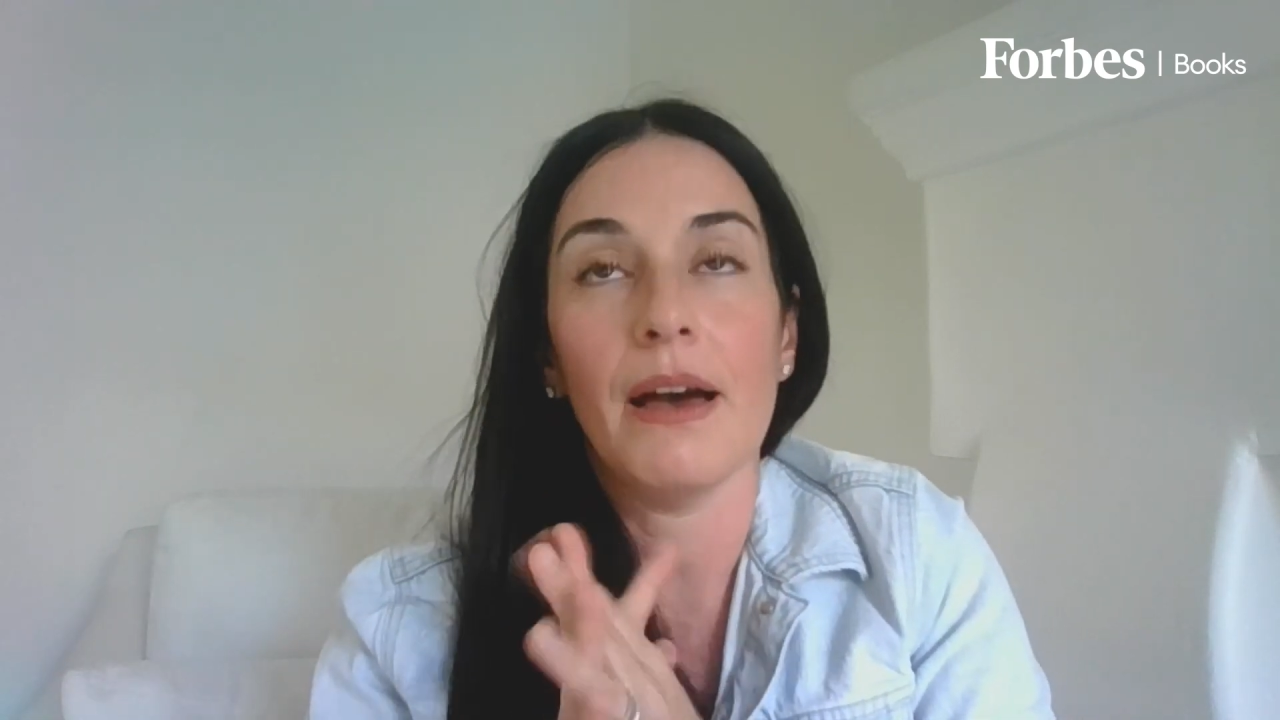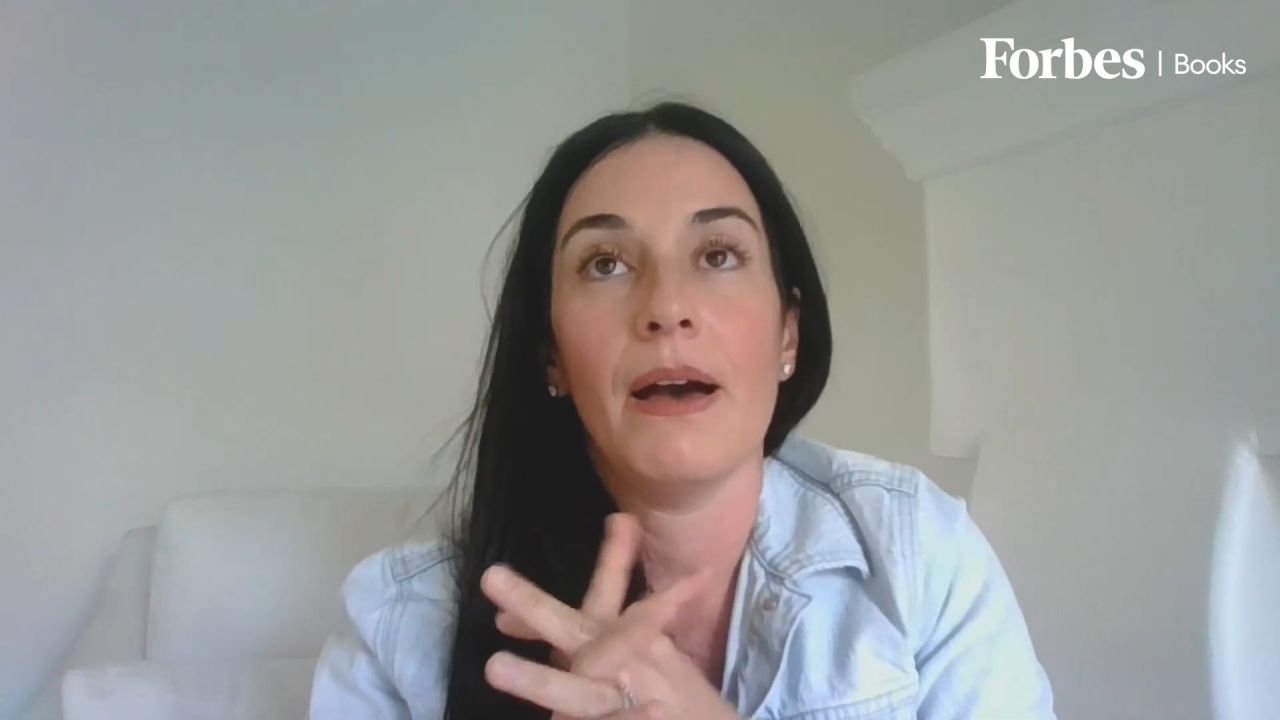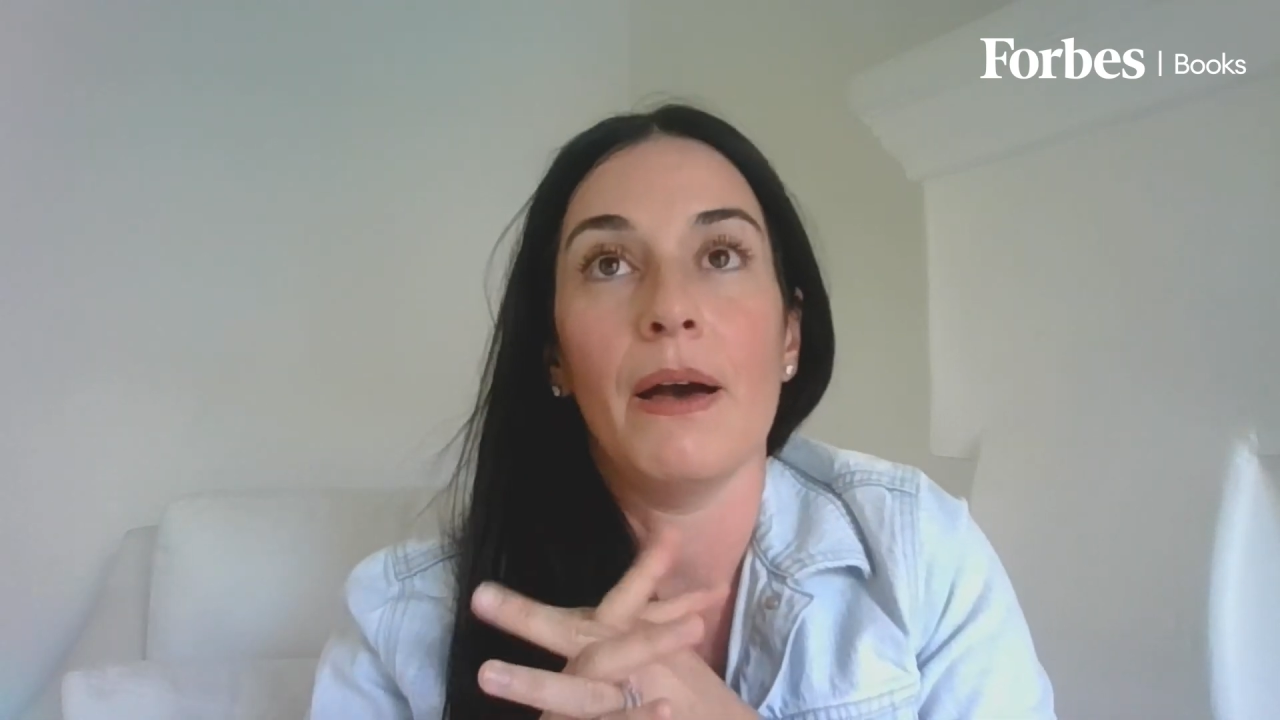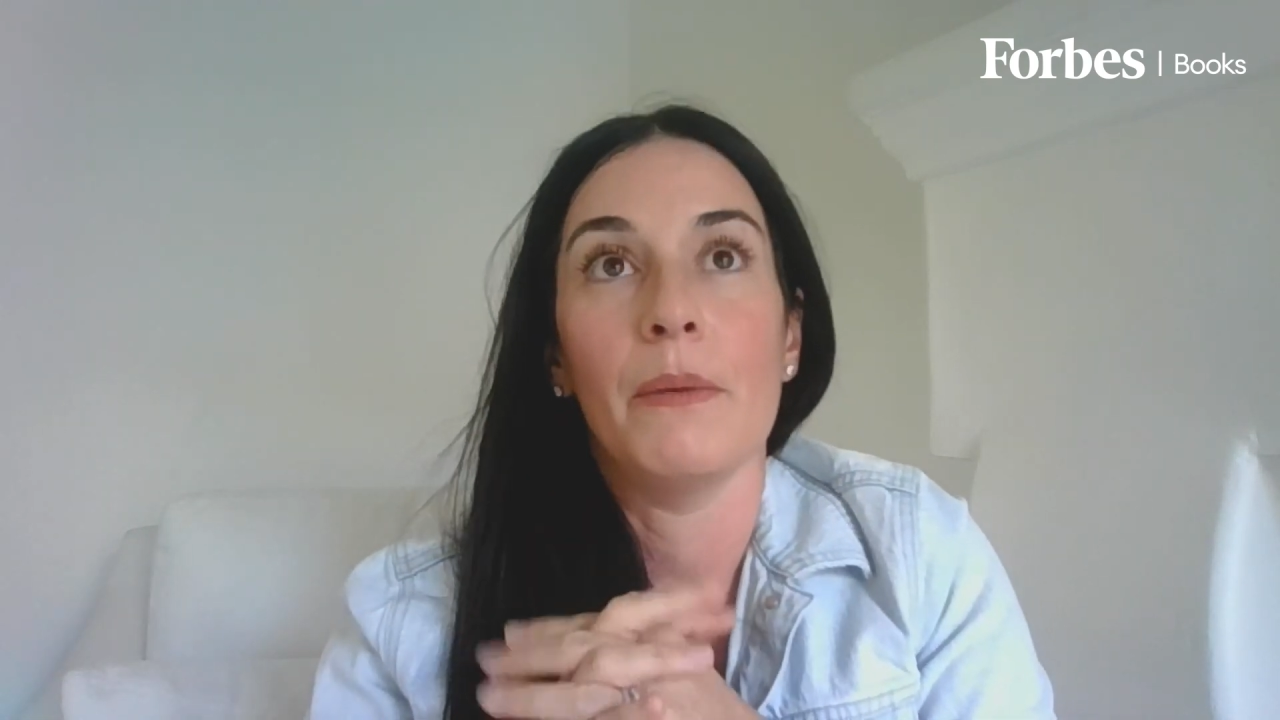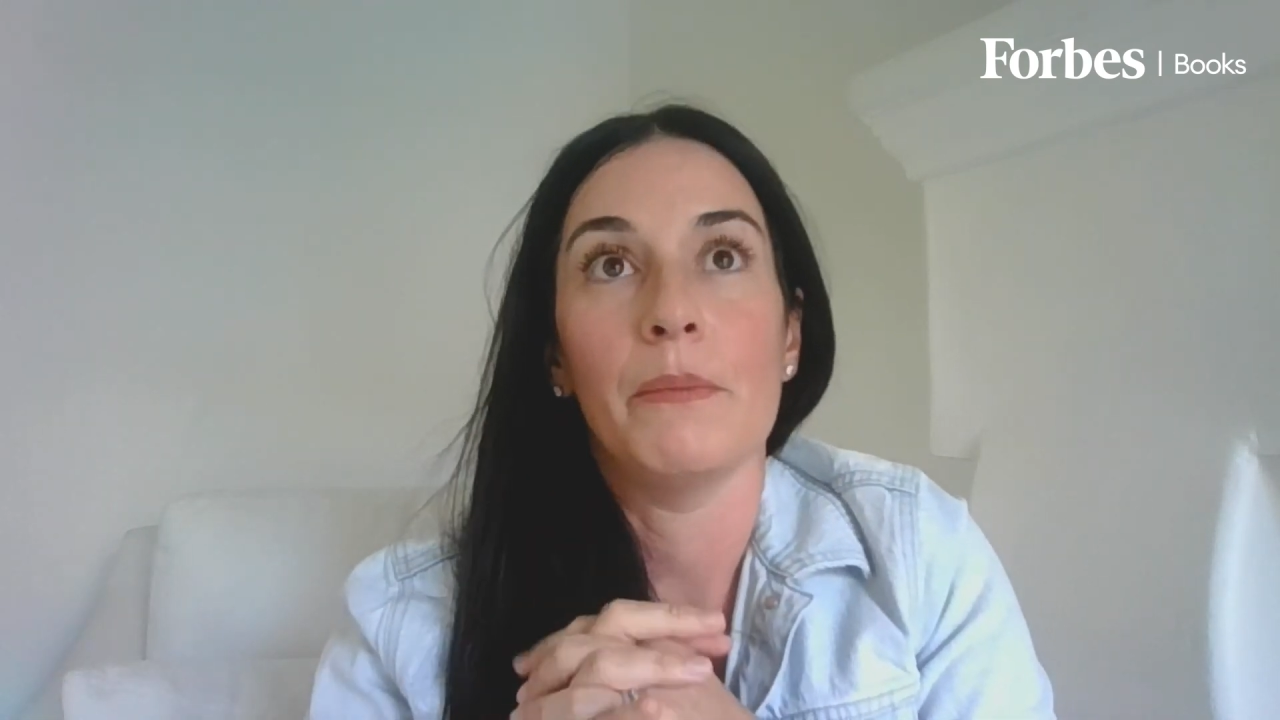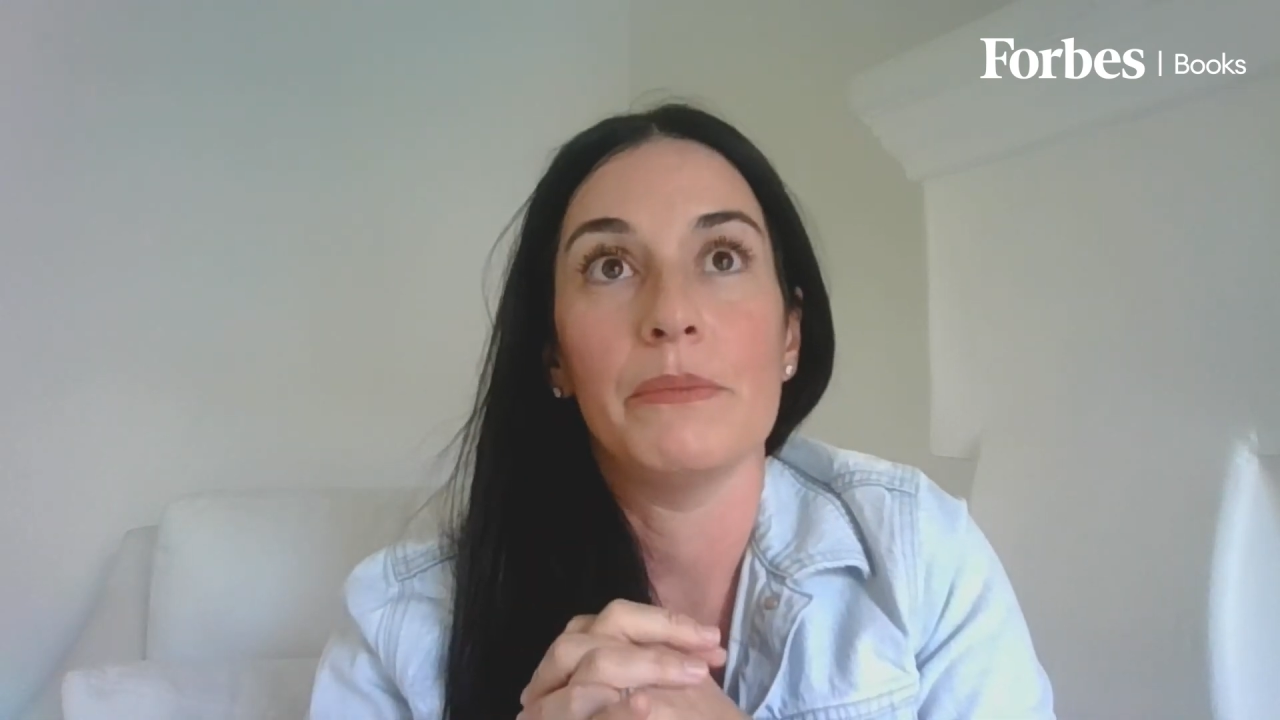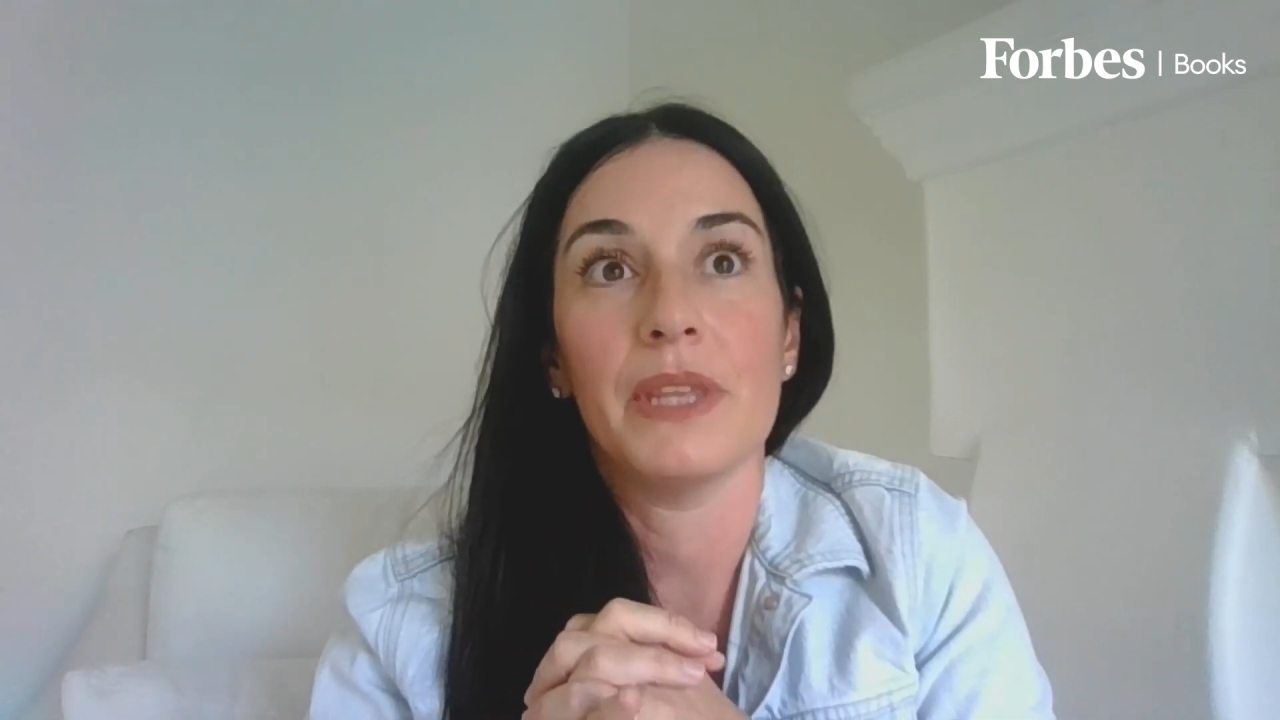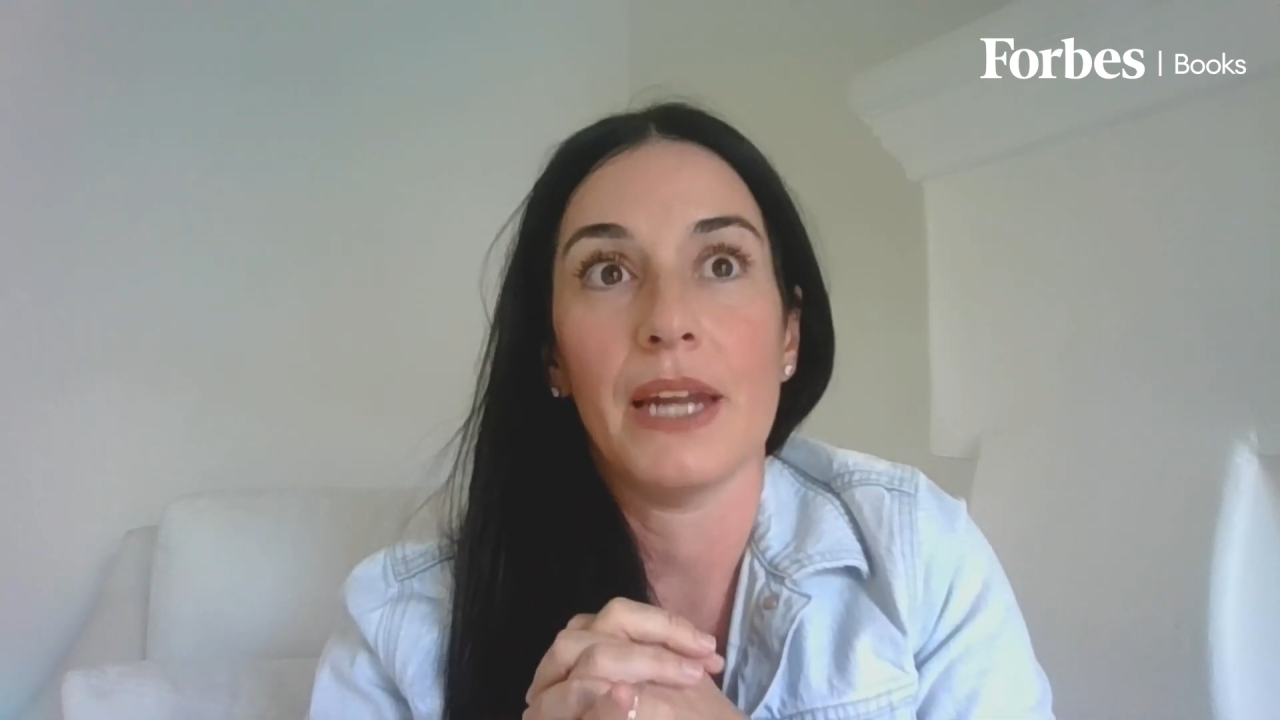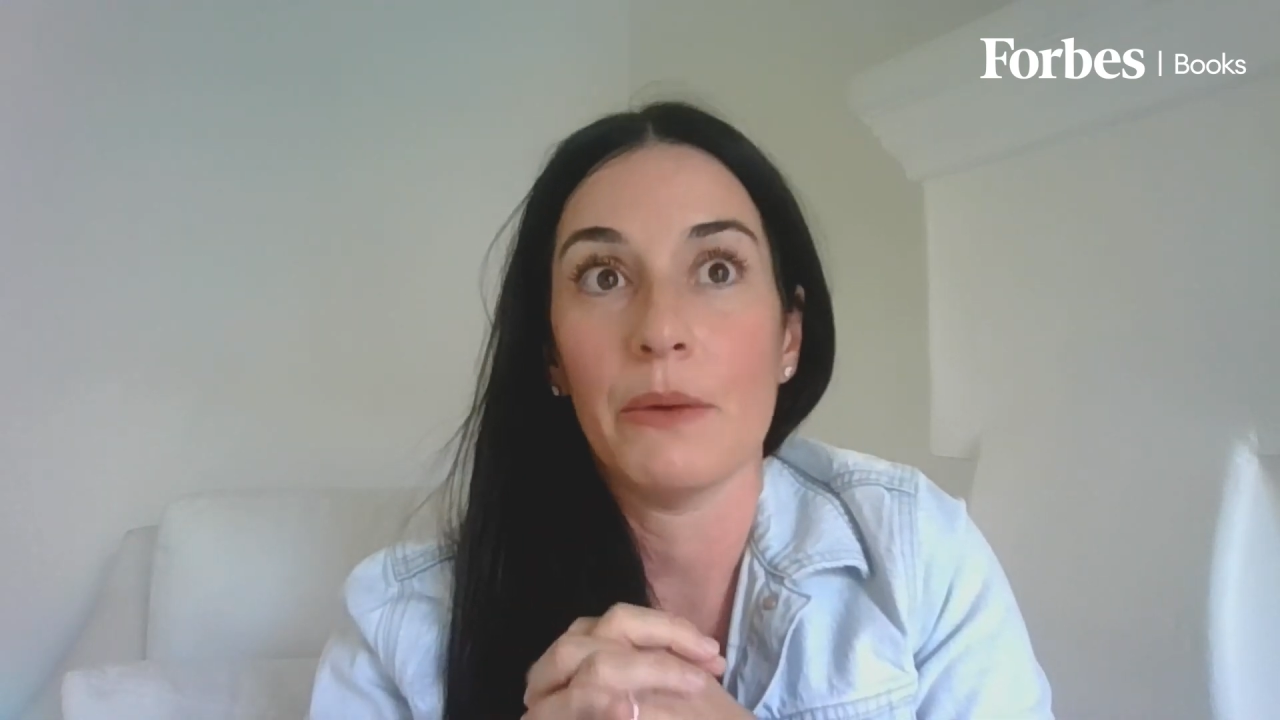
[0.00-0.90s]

that